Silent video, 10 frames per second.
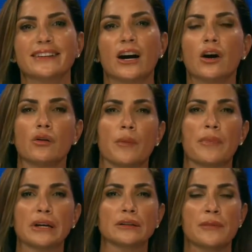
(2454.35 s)
oh,
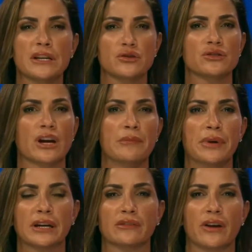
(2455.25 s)
apparently it makes you a giant
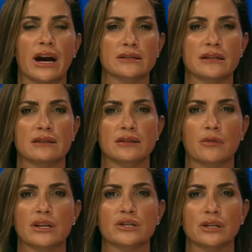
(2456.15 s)
bigot for asking this
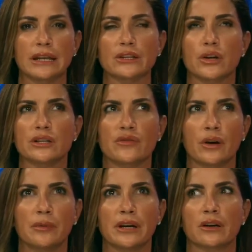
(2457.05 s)
question, like
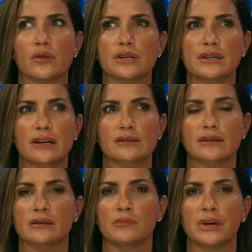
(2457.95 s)
transphobic or
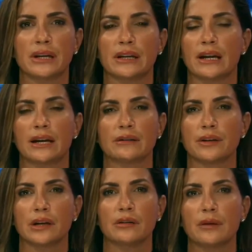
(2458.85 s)
sexist or bigoted. I don't
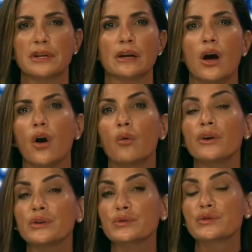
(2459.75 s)
know. I mean,
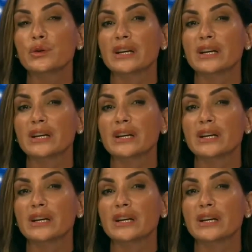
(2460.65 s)
we used to